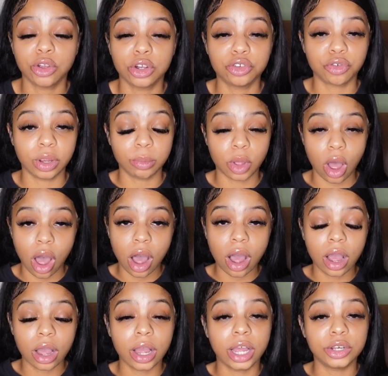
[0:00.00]
your dream
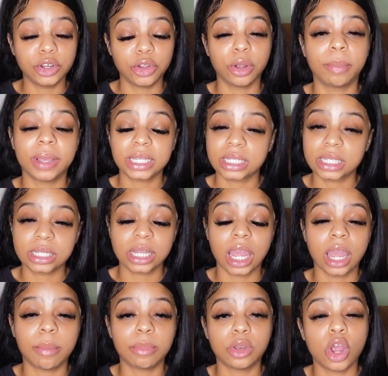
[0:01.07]
car under your business
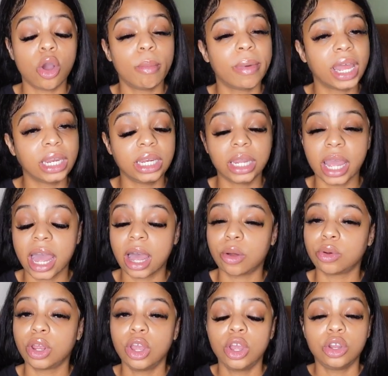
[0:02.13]
name, no money
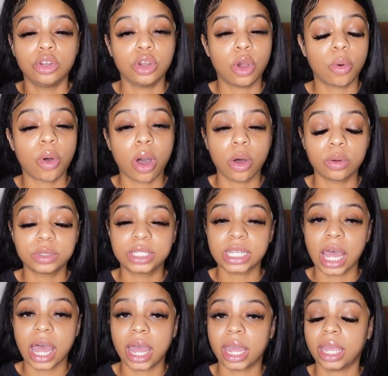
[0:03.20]
down, no
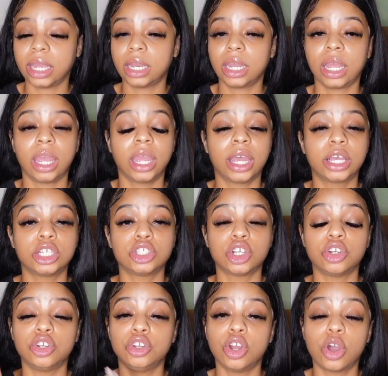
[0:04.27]
cosign,
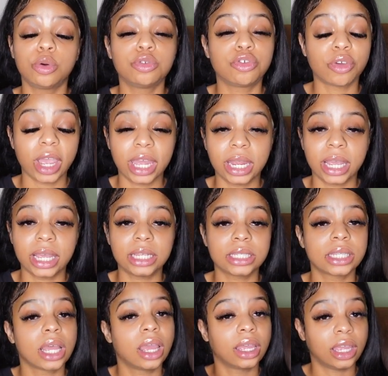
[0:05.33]
and no
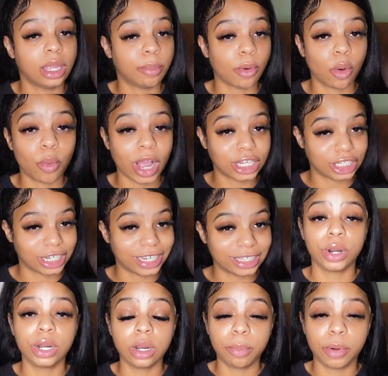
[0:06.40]
trade-ins, keep on watching. In
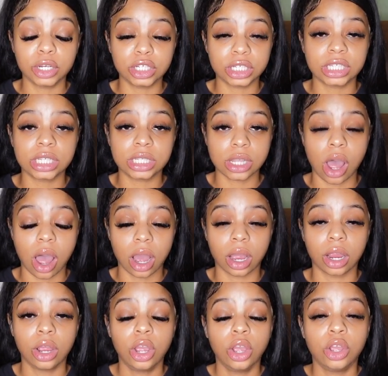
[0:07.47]
order to purchase this
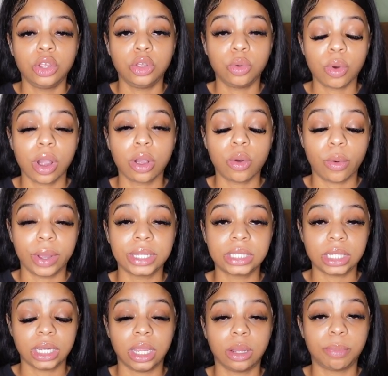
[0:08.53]
car, you are going
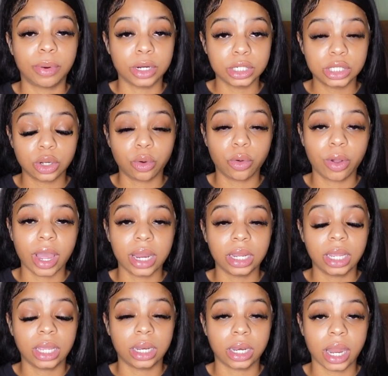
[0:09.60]
to need personal credit
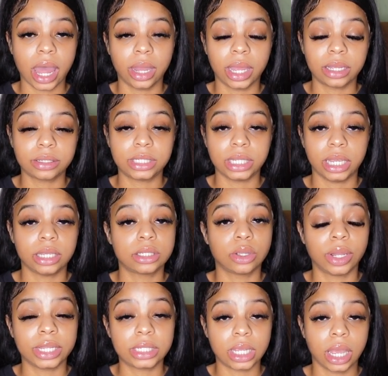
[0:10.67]
and an L L C. So
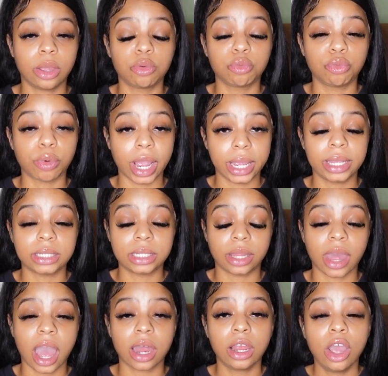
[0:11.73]
let's get right into
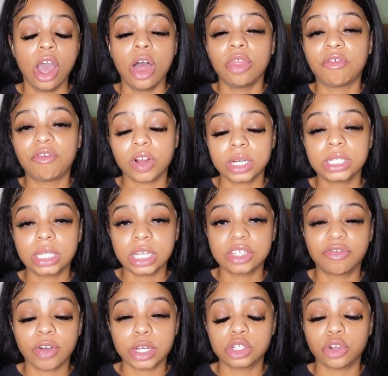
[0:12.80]
that. First
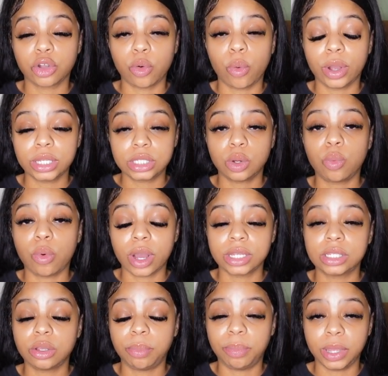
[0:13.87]
things first, you're going to want
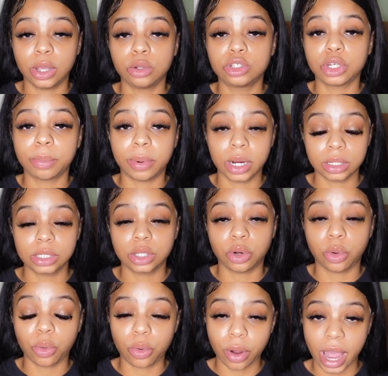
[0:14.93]
to build your
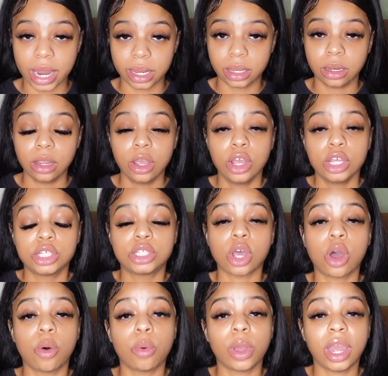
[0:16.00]
personal credit.
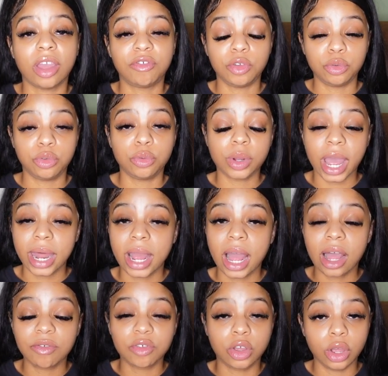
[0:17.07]
So if you do not
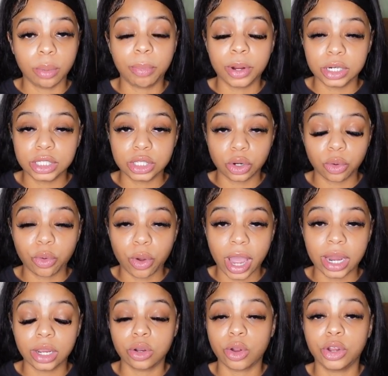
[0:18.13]
have good personal
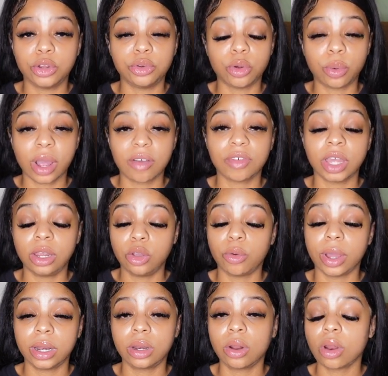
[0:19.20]
credit, or you don't have any
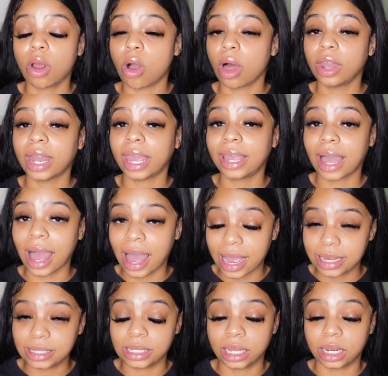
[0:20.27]
credit at all, like
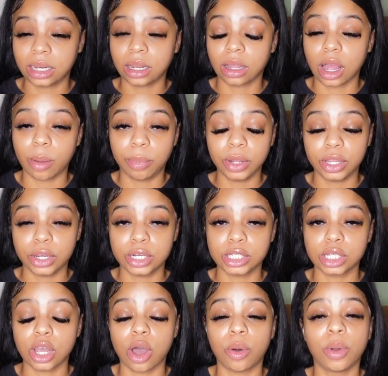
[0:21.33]
I didn't a couple of
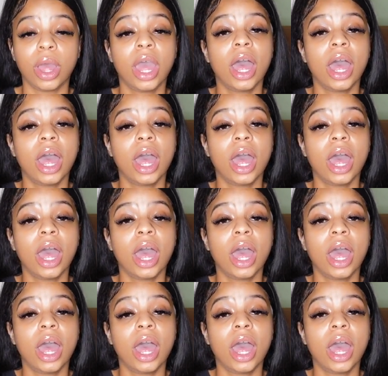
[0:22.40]
years ago,